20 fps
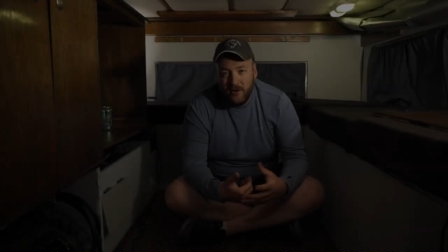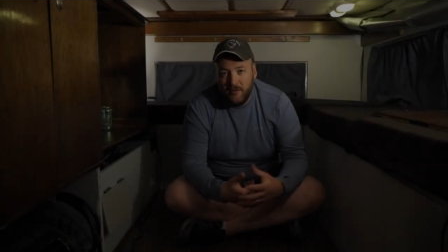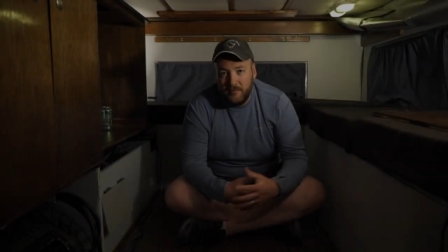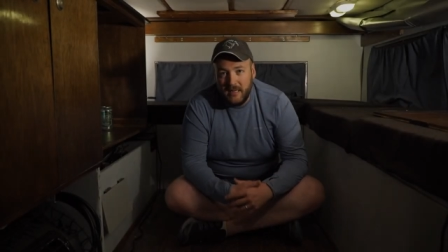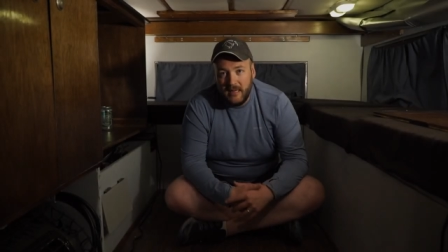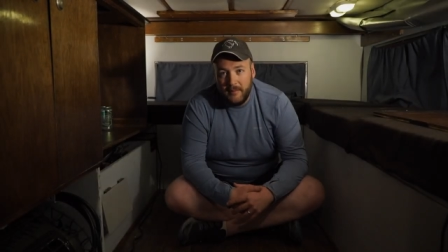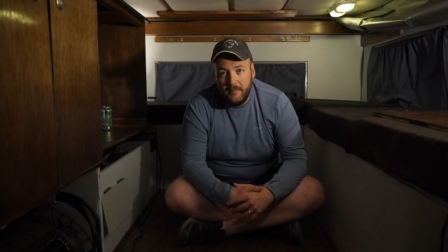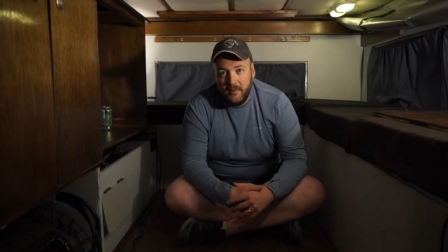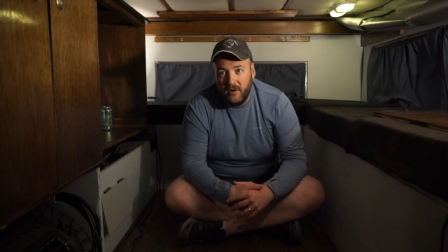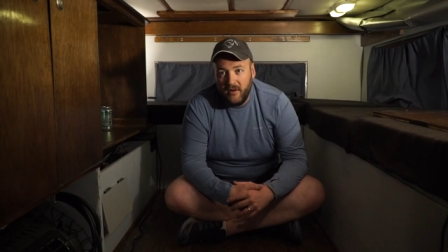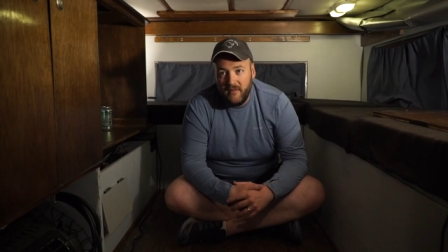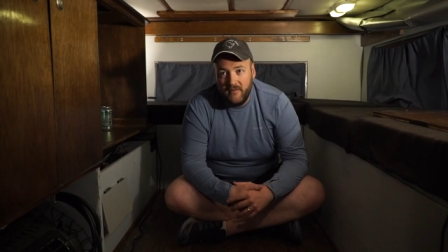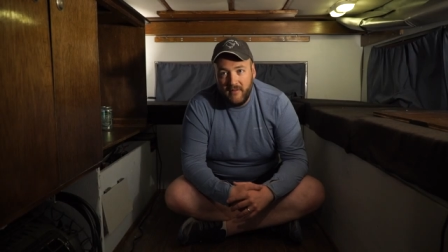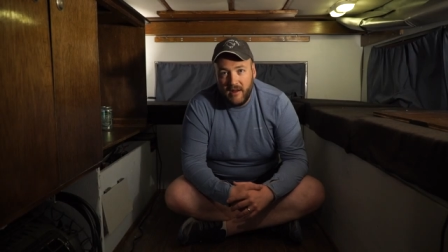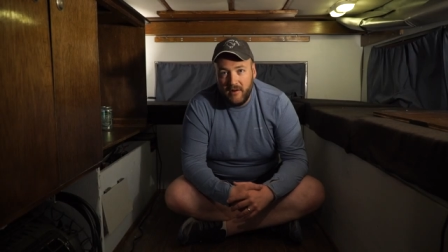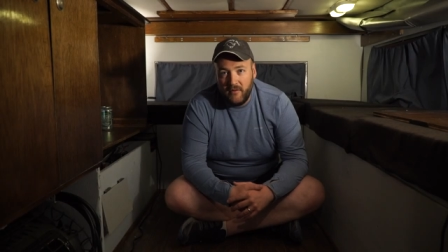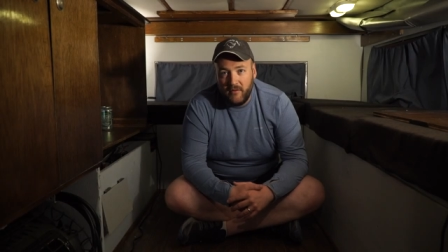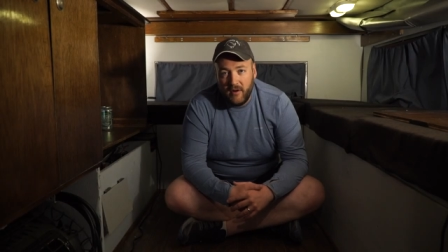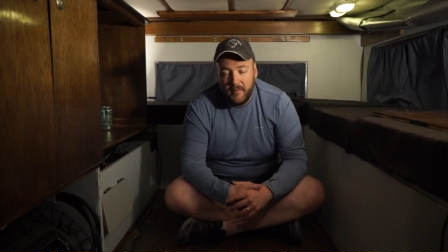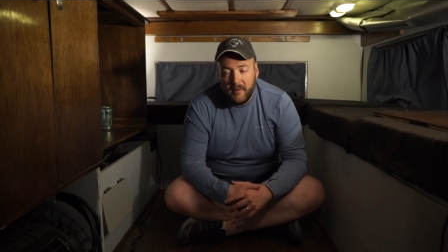Home Depot and
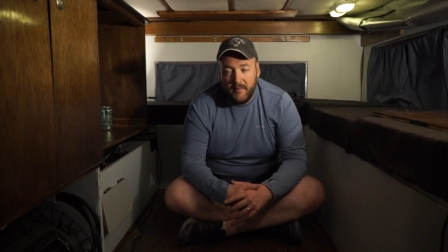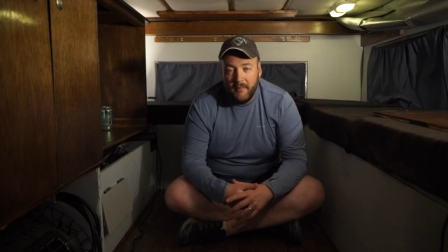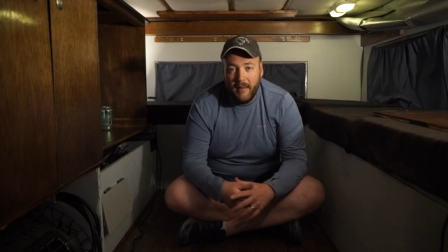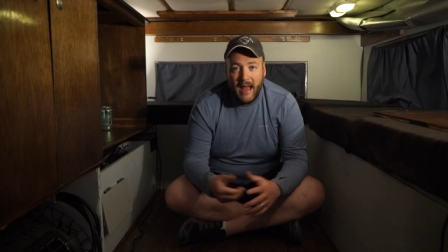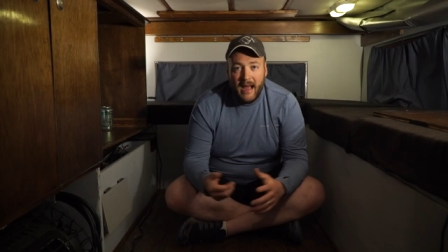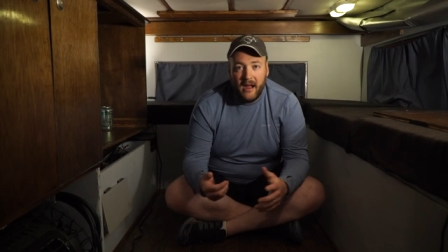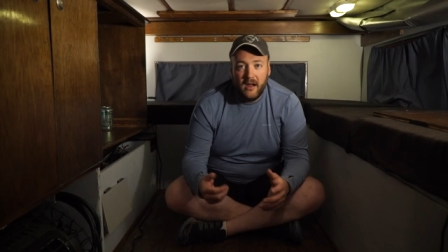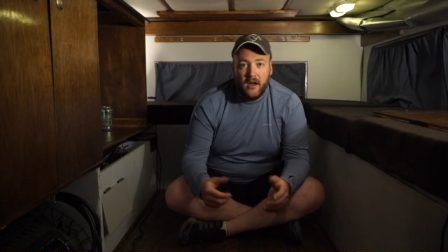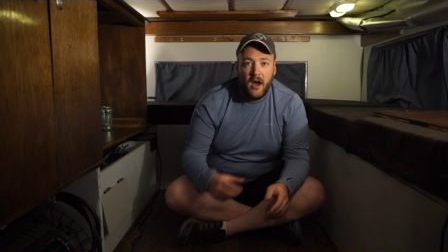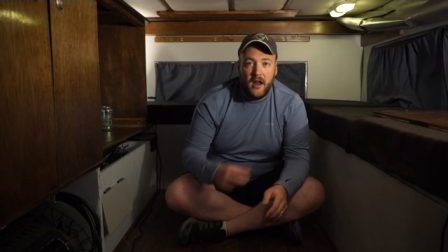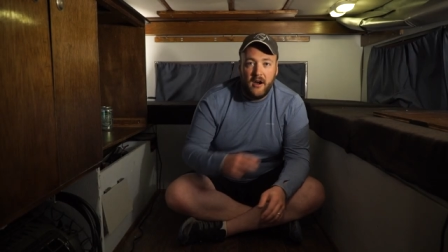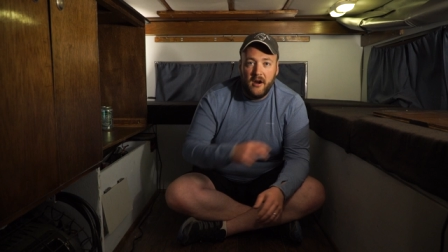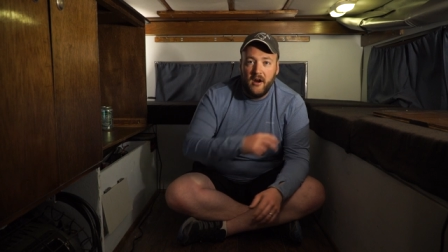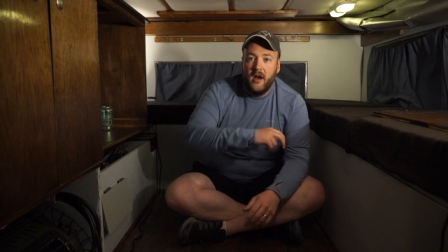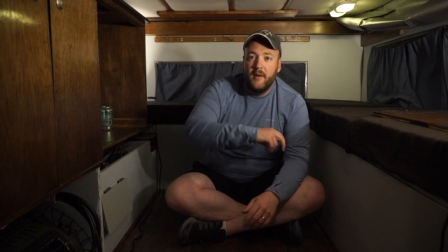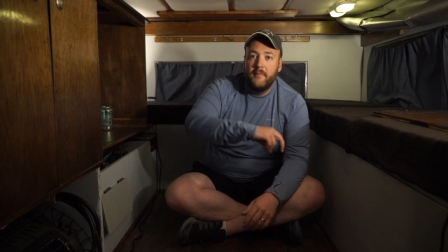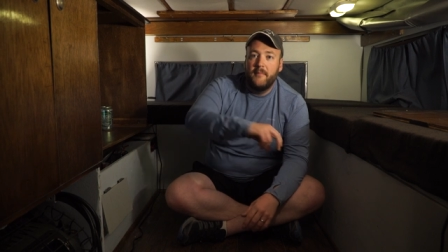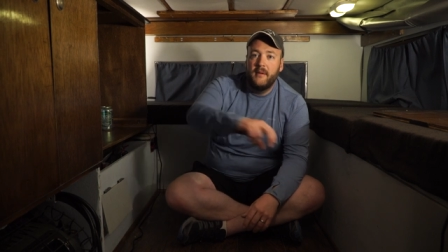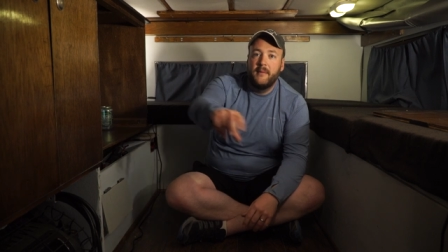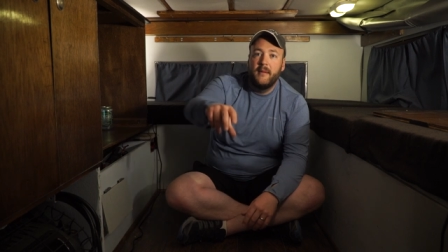found a rubber mat, cut it
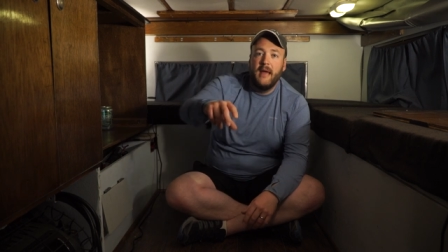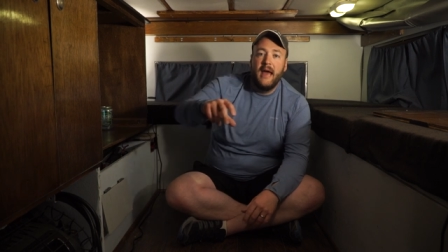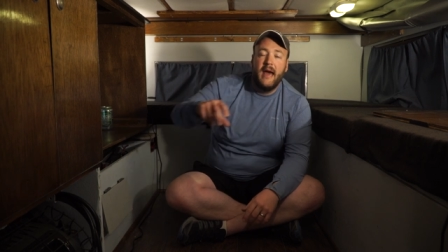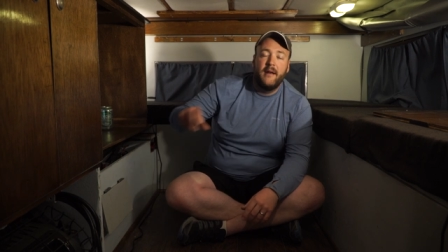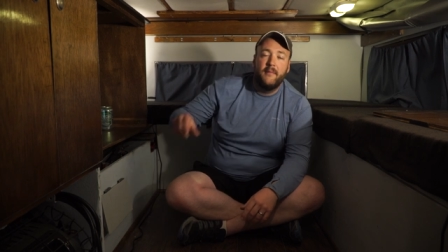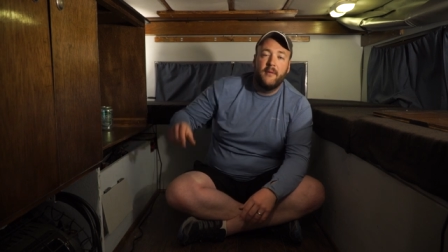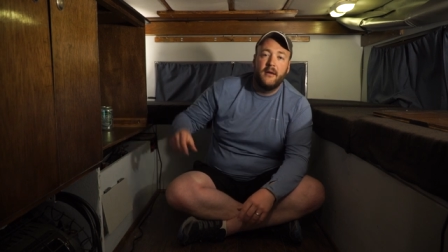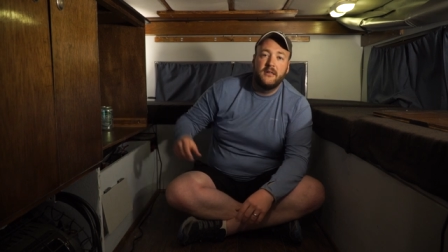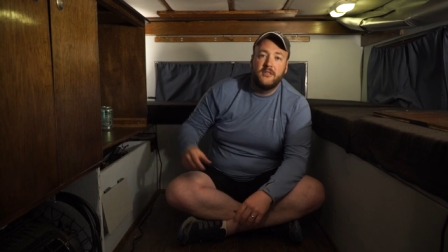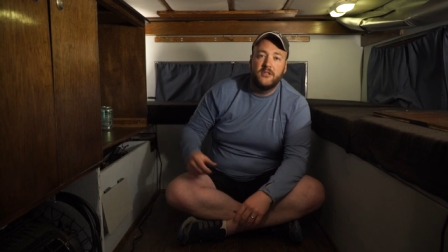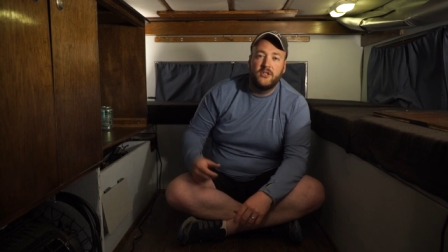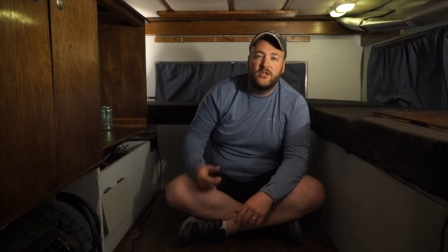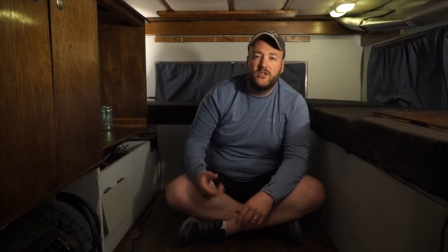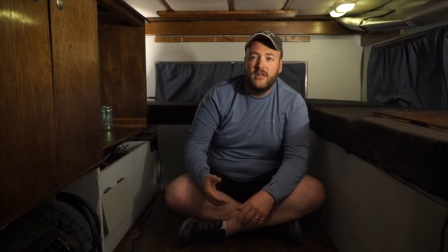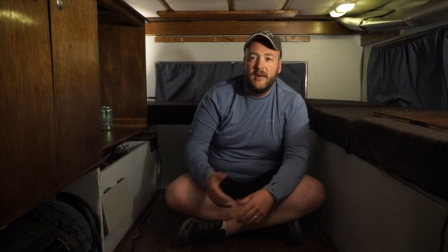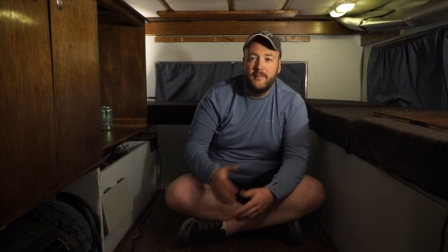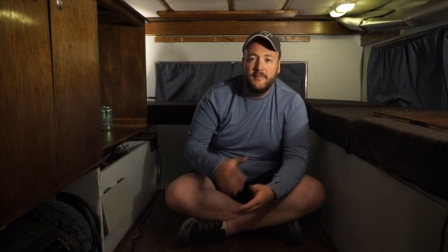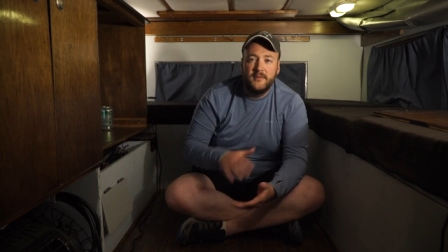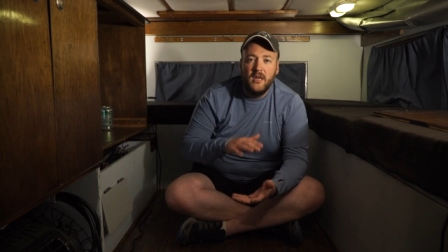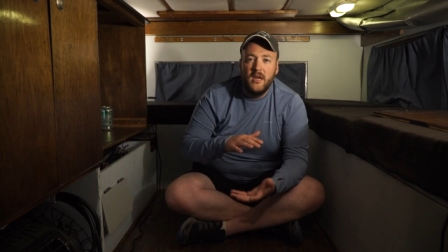up and had a bunch of
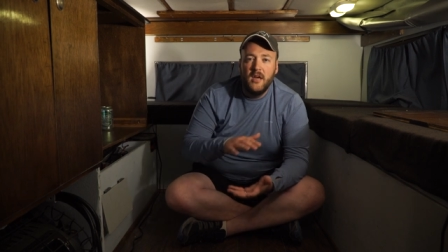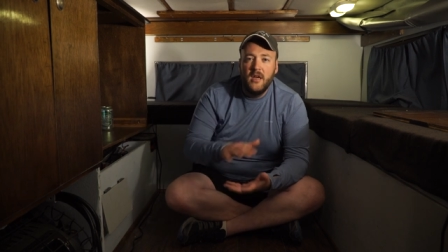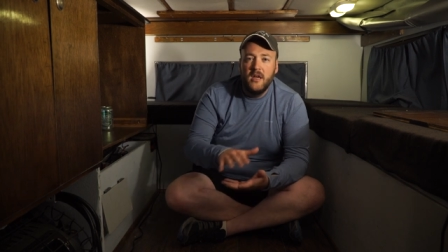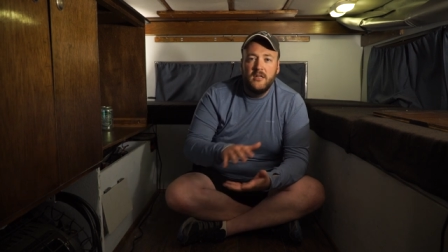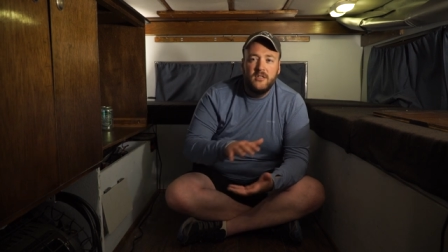strips